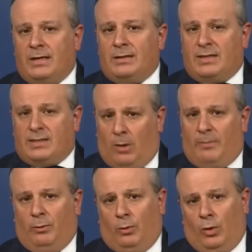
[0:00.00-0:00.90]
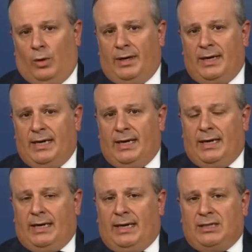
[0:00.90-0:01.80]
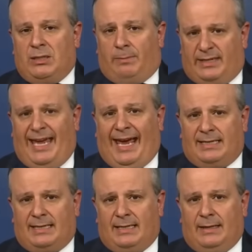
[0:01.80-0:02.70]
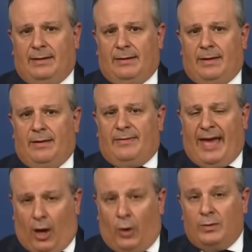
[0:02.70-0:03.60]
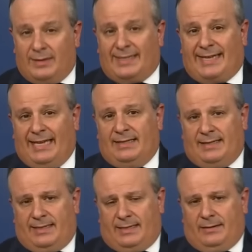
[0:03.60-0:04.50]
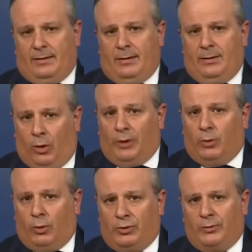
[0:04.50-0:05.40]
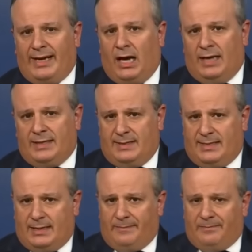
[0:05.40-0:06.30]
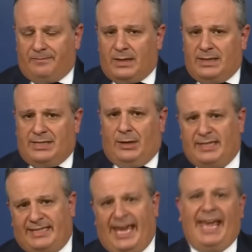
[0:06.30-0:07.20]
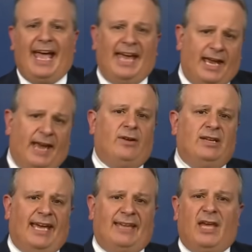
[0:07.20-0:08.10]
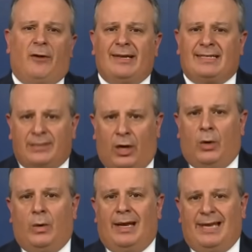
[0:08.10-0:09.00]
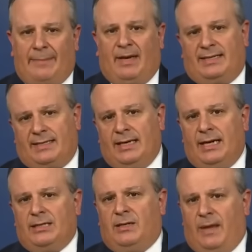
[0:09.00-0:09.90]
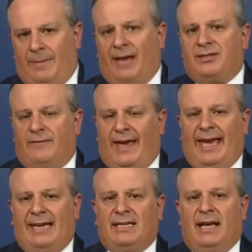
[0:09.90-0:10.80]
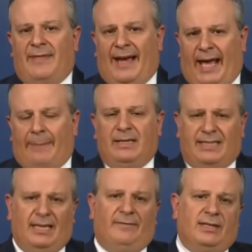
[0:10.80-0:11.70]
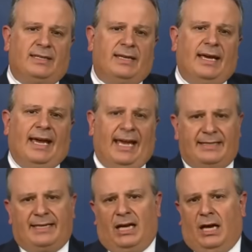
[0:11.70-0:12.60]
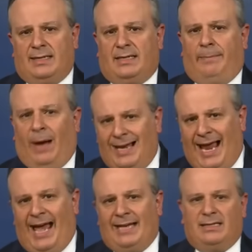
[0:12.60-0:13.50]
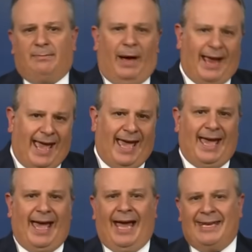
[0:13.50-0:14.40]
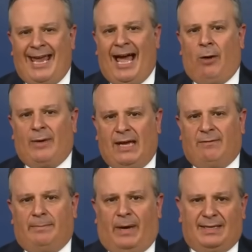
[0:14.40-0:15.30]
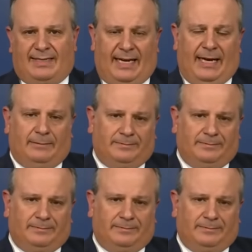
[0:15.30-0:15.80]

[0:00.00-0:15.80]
To stop the war, to protect their own skins, not ordinary Gazans. So today and every day, there is no limit to the amount of aid that can be delivered into Gaza by land, by air, and now even by sea.